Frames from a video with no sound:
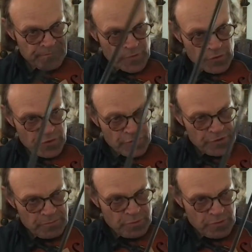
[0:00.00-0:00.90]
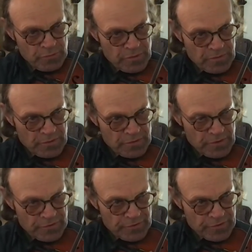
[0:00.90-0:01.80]
Or you could put
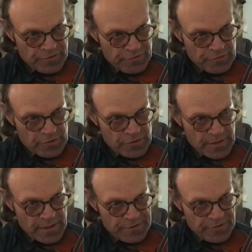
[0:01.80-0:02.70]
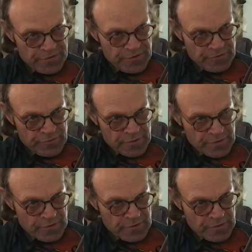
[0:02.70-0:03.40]
a slur on the D string.